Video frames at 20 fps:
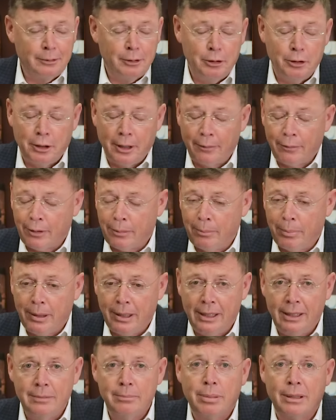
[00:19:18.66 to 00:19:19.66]
You have
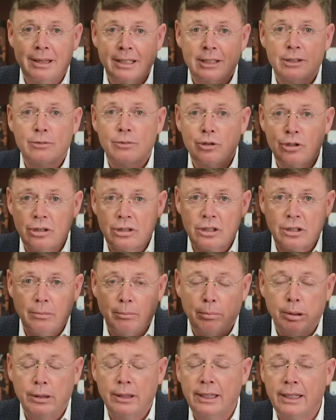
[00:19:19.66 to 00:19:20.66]
competing, but this was just
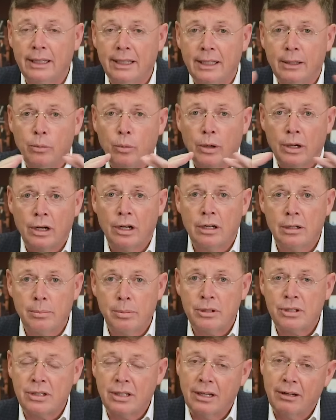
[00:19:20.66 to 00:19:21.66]
completely
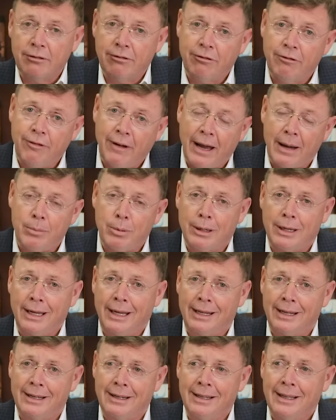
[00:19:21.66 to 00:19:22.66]
100%
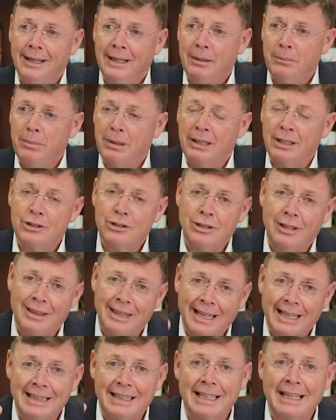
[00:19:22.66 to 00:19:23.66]
fabricated because you
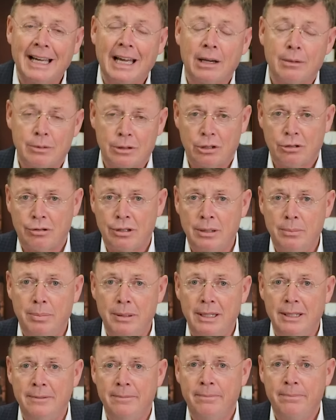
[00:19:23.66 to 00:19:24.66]
thought the guy was
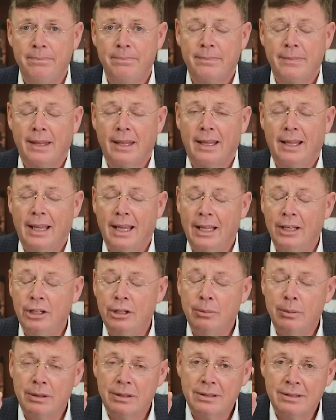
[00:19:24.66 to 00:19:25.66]
creepy, and
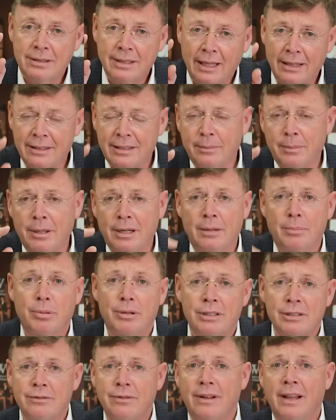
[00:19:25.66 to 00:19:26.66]
you would send somebody to
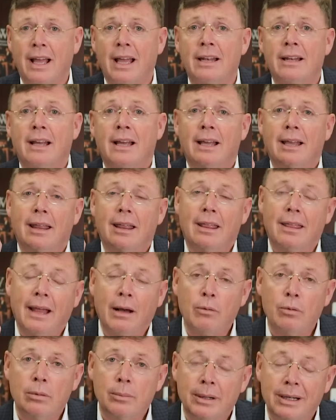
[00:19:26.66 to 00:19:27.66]
prison for that.
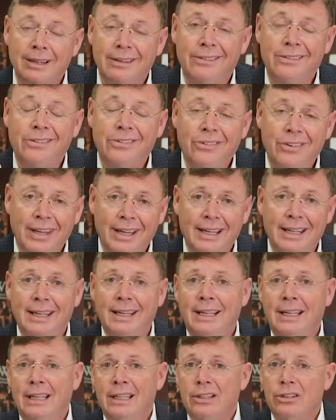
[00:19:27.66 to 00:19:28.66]
That woman is sick.
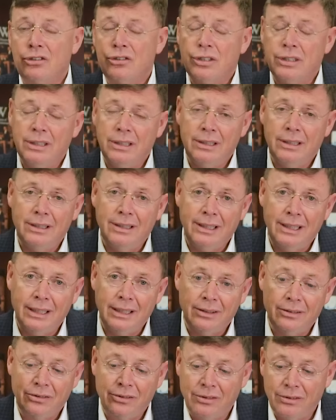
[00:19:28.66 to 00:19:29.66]
She
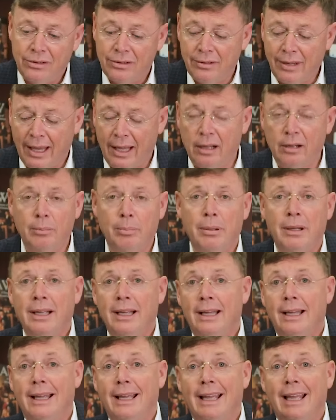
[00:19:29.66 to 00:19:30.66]
needs help,
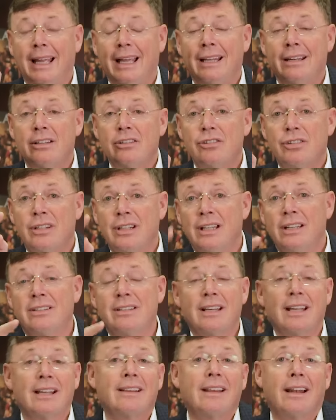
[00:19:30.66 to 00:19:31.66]
and she needs
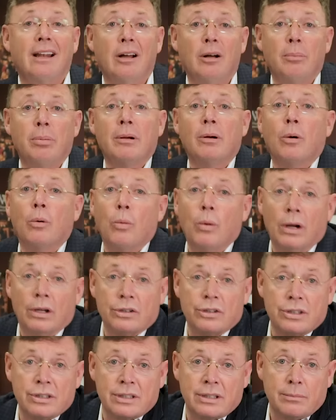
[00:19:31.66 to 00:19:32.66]
to get that help while
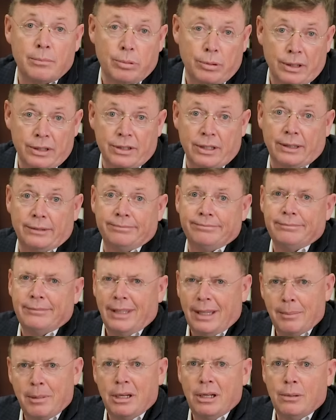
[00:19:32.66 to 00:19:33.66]
she's in prison.
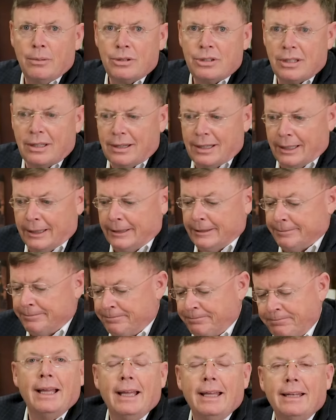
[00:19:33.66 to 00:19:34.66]
Let me know what you think.
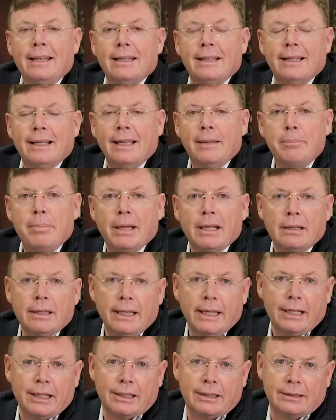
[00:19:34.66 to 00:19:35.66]
And a big
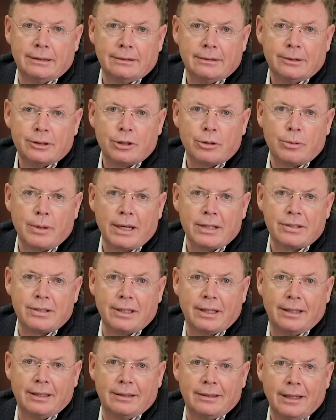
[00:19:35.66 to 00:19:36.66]
leaguer was
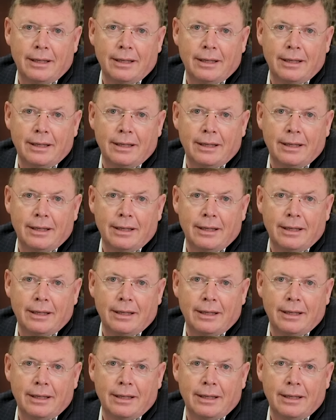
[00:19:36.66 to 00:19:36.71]
arrested.